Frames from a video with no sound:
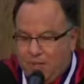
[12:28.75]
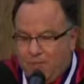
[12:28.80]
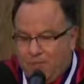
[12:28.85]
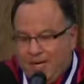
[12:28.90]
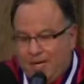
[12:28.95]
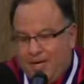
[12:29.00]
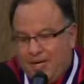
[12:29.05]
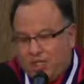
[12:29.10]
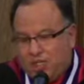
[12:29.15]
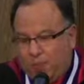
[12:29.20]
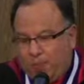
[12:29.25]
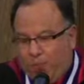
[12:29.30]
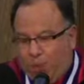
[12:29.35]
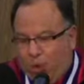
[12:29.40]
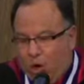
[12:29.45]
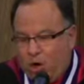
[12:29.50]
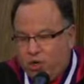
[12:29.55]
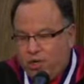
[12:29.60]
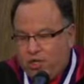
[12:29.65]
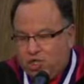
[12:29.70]
But it is
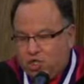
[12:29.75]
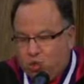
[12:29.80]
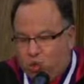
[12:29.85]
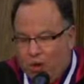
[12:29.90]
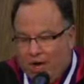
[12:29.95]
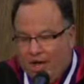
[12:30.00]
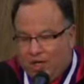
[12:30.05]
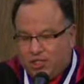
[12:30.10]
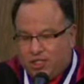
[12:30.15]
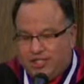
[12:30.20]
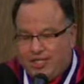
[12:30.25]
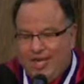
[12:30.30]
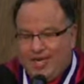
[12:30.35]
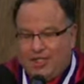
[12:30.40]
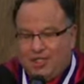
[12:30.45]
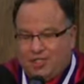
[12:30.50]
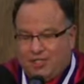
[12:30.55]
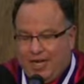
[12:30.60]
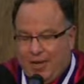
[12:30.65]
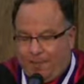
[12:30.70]
important as well to take
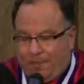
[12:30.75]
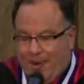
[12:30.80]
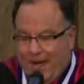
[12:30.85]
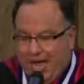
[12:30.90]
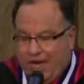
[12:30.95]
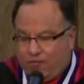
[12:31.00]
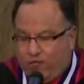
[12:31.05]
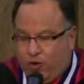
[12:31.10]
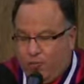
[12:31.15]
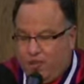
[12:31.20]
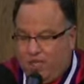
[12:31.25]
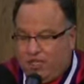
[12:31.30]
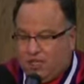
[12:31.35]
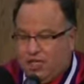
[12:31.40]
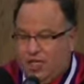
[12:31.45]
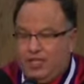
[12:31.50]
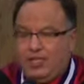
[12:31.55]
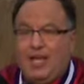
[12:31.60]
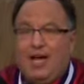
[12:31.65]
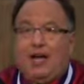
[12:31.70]
a step back from these
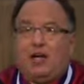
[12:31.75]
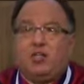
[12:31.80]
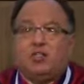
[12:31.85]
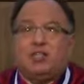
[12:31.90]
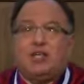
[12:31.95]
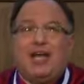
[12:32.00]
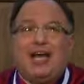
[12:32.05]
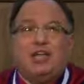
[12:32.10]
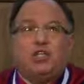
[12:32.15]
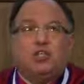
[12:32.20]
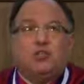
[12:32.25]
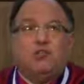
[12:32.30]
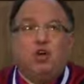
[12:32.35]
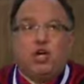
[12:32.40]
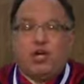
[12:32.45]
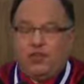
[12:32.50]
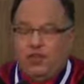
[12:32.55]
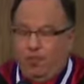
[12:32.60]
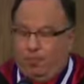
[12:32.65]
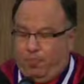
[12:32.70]
details and to
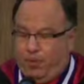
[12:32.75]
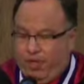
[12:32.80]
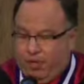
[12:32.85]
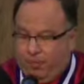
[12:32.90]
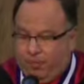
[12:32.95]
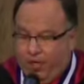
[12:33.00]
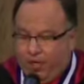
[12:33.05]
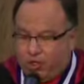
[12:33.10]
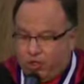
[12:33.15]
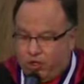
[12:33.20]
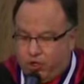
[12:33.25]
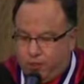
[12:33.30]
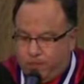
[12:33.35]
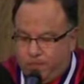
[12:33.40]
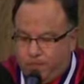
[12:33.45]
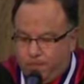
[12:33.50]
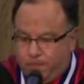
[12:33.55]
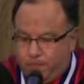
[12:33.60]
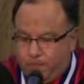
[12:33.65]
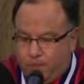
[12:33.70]
look at the big picture.
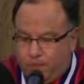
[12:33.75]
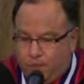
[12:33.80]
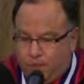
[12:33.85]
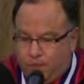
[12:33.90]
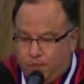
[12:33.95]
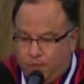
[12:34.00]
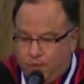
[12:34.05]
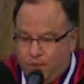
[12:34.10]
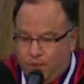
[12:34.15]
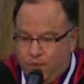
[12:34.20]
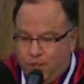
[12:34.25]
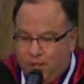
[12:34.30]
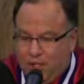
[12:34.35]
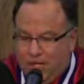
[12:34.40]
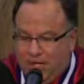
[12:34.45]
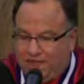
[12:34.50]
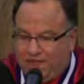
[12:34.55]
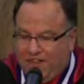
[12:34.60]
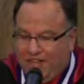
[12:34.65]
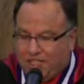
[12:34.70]

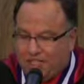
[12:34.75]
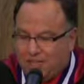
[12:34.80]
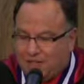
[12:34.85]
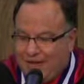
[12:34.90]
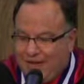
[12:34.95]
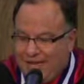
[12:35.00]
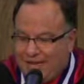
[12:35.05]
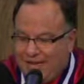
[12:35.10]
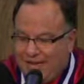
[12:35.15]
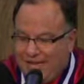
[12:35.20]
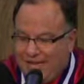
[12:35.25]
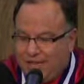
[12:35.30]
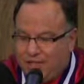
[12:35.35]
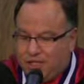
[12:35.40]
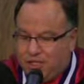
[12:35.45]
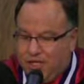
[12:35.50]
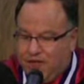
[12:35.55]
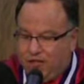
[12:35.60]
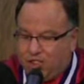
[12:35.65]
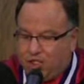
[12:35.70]
Events like
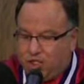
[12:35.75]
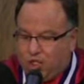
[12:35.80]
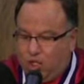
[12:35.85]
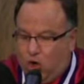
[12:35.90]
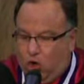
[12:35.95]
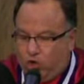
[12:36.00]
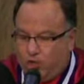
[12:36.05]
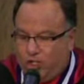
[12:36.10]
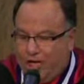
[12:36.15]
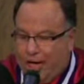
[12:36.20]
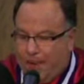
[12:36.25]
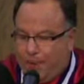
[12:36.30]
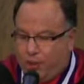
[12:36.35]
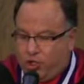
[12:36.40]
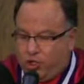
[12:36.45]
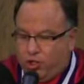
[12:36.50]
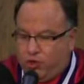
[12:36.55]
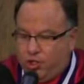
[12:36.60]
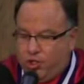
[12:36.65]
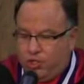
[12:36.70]
these give us a golden
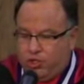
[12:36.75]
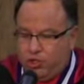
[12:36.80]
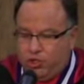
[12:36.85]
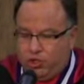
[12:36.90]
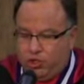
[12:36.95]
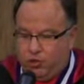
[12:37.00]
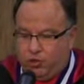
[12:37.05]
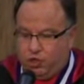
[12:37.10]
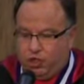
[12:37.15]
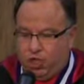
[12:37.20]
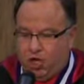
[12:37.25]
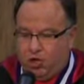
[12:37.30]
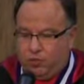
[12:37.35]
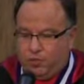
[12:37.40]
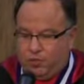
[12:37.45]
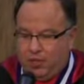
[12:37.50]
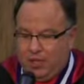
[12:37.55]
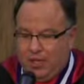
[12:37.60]
opportunity to do so.